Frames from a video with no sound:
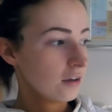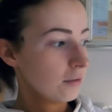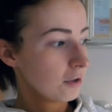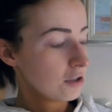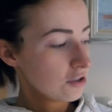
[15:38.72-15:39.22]

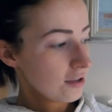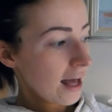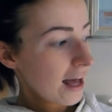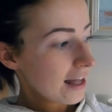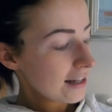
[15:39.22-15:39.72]
going to do
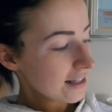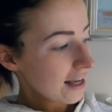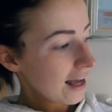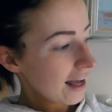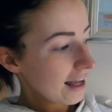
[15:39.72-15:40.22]
that
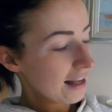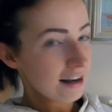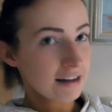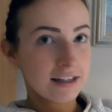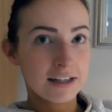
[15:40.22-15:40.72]

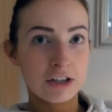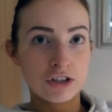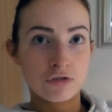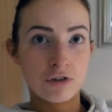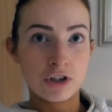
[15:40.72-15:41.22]
and need
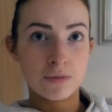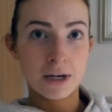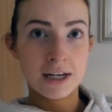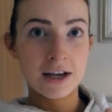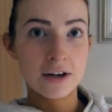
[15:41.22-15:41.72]
to redo
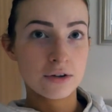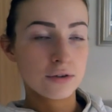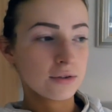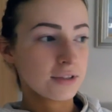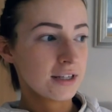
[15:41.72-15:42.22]
my
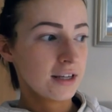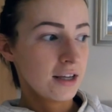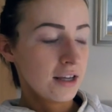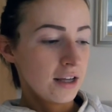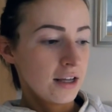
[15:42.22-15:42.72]
nails,
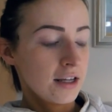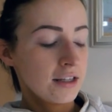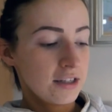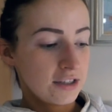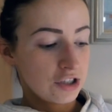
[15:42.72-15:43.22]

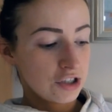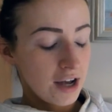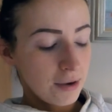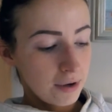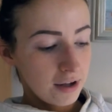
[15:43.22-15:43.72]
need to
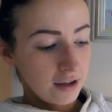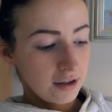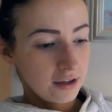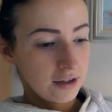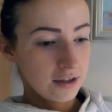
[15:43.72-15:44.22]

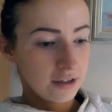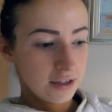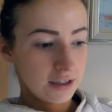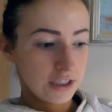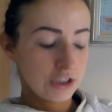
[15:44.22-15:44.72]
shower,
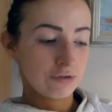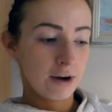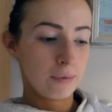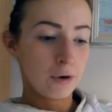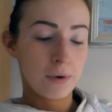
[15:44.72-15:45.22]
need to
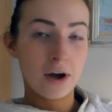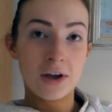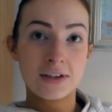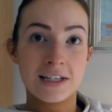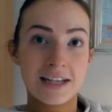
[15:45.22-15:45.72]
write a blog
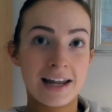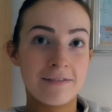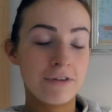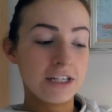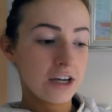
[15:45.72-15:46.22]
post, need to
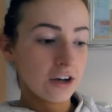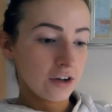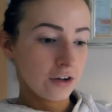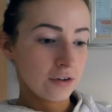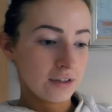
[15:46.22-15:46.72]
edit
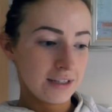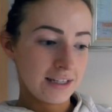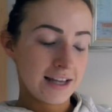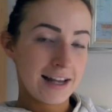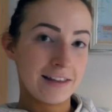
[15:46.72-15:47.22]
video,
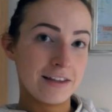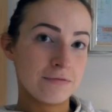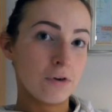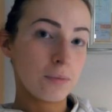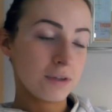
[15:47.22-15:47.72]
need to edit
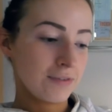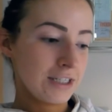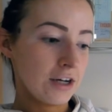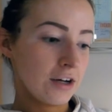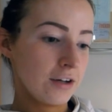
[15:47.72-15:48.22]
this Vlogmas
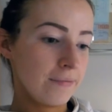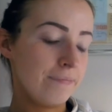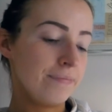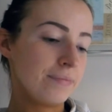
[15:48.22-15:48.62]
video,